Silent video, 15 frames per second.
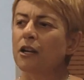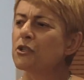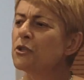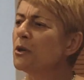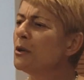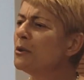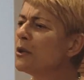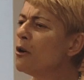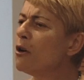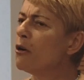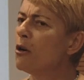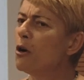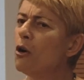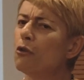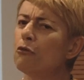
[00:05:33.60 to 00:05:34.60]
do you all
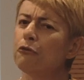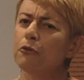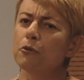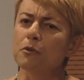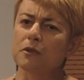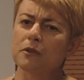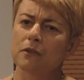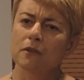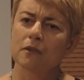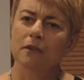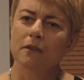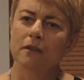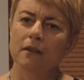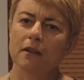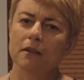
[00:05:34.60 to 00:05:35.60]
know Whole Foods,
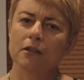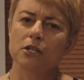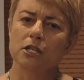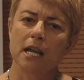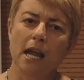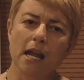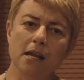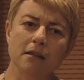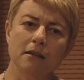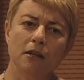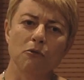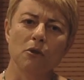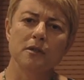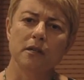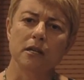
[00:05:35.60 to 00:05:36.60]

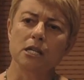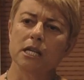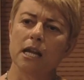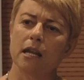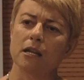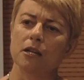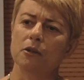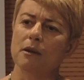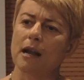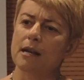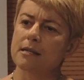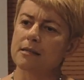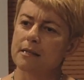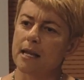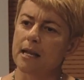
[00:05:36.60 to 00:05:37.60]
the grocery chain in the
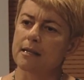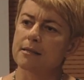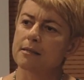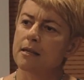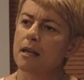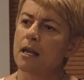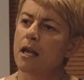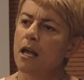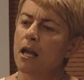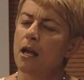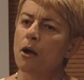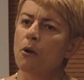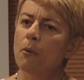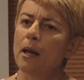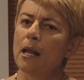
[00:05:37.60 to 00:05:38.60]
United States?
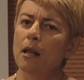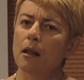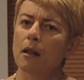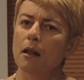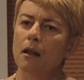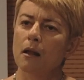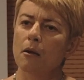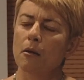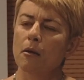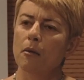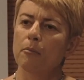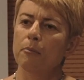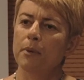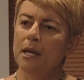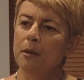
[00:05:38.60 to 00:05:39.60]
Well,
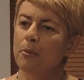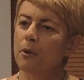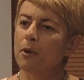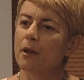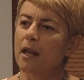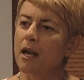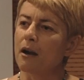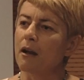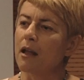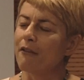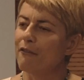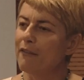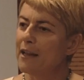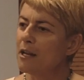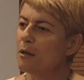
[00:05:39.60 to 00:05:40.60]
people are
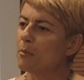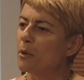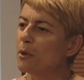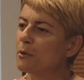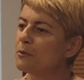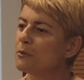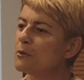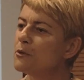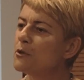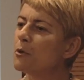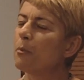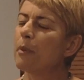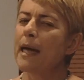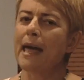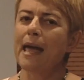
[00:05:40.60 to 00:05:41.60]
available
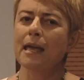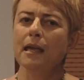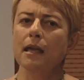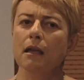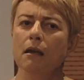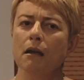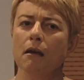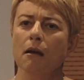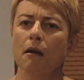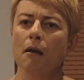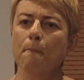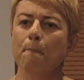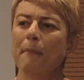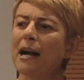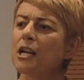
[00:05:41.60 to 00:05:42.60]
to pay
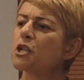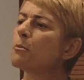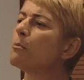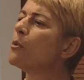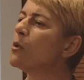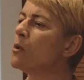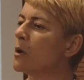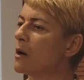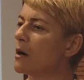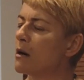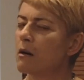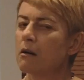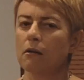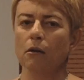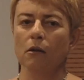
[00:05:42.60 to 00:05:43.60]
much more
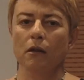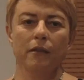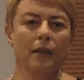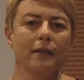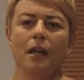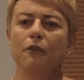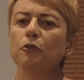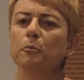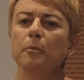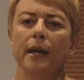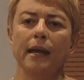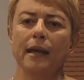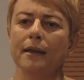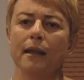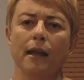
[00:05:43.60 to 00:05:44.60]
than they would
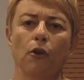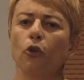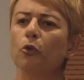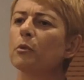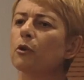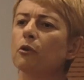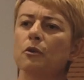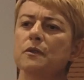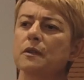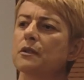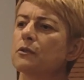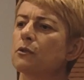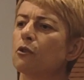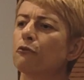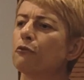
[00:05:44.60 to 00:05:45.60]
pay at a normal grocery
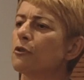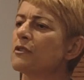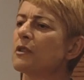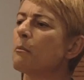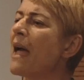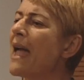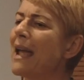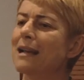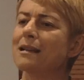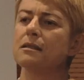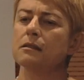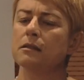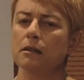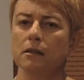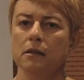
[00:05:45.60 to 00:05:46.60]
store for some
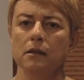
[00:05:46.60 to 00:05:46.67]
eggs,